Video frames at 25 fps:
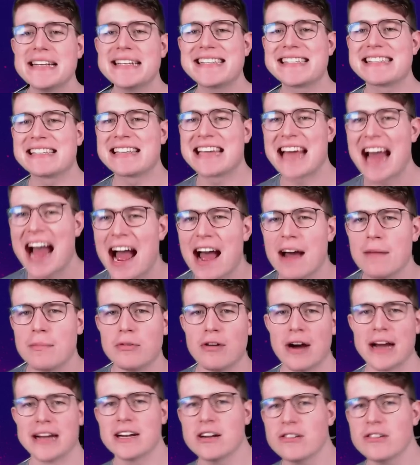
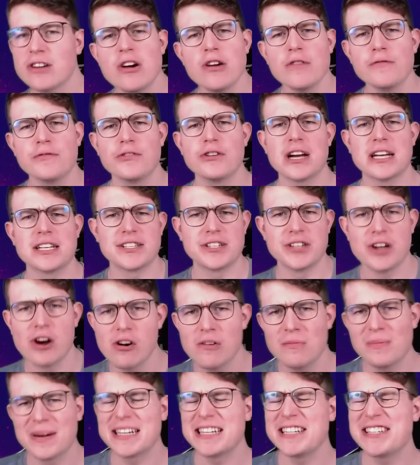Gabo. I don't know if you guys know
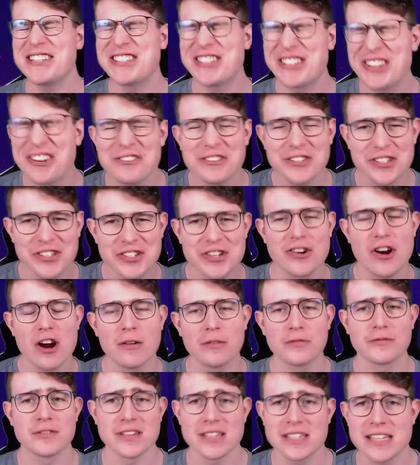him, but he's so good
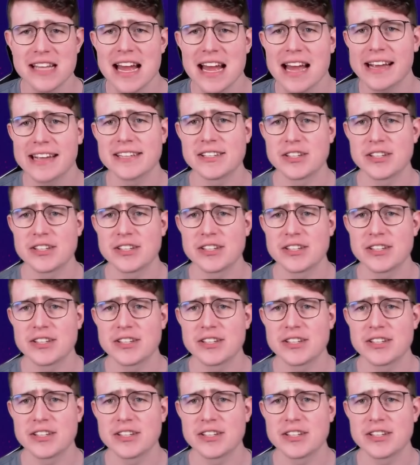with this deck.